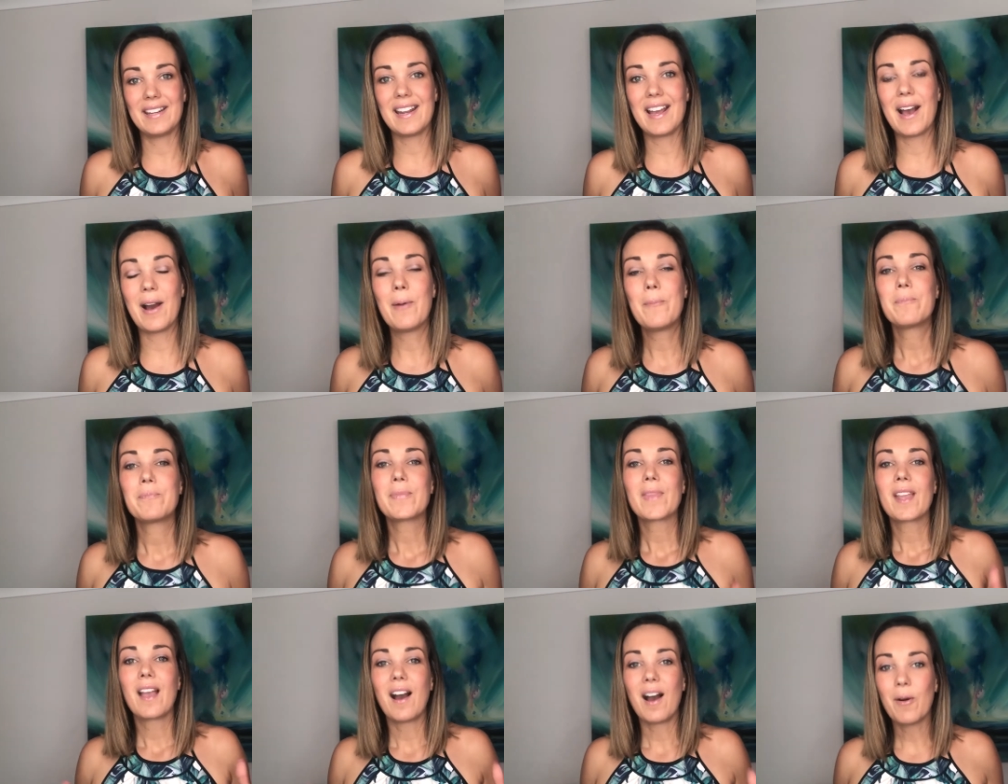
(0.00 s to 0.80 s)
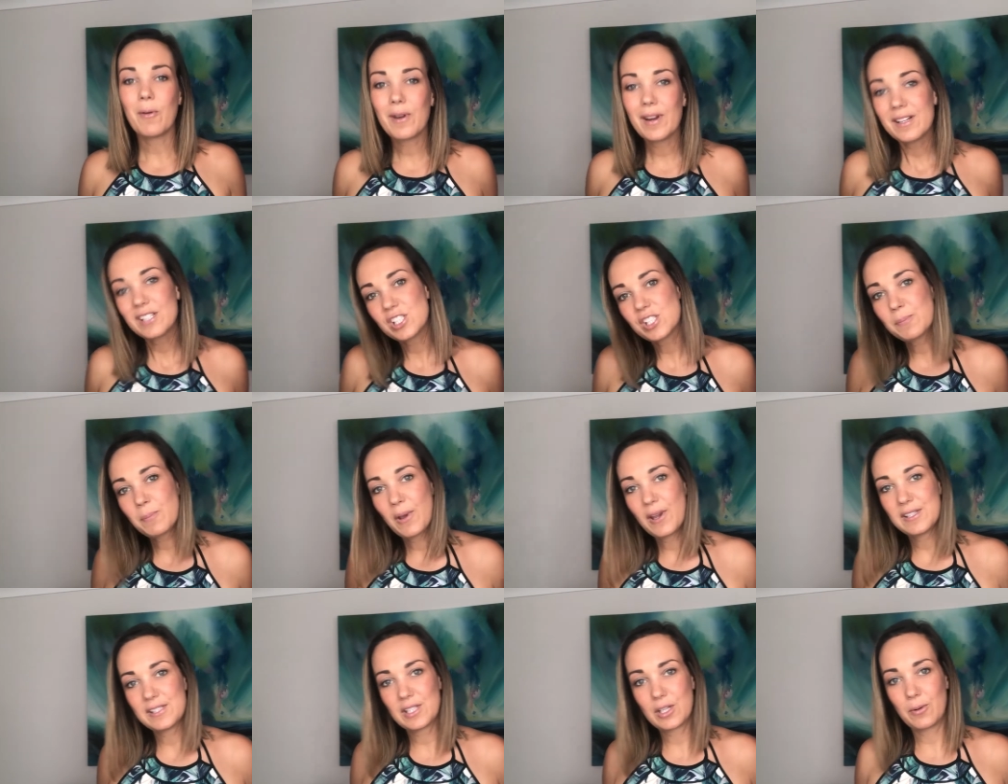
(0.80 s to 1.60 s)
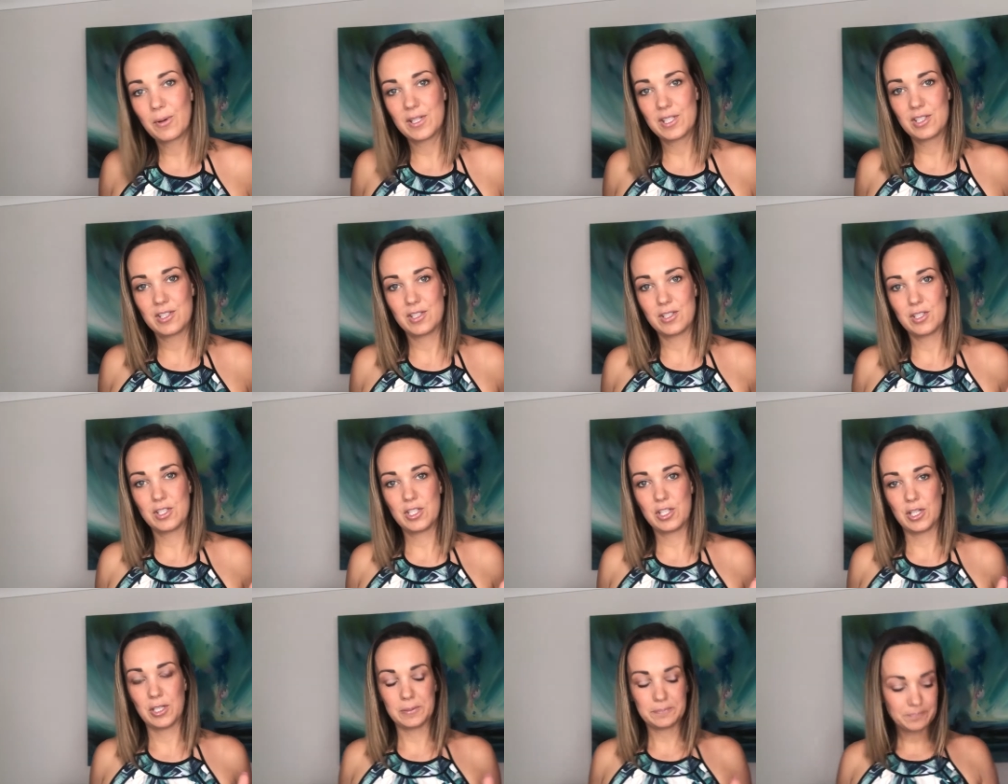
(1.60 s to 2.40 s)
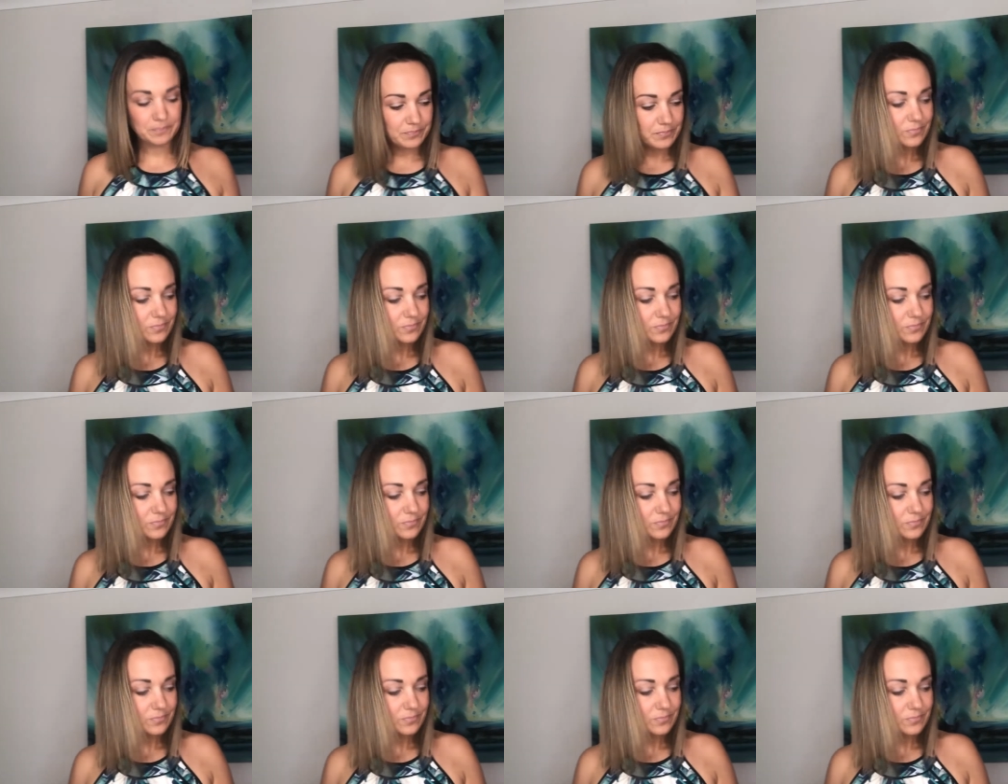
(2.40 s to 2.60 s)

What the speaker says: Now, I want to just pose a question to you.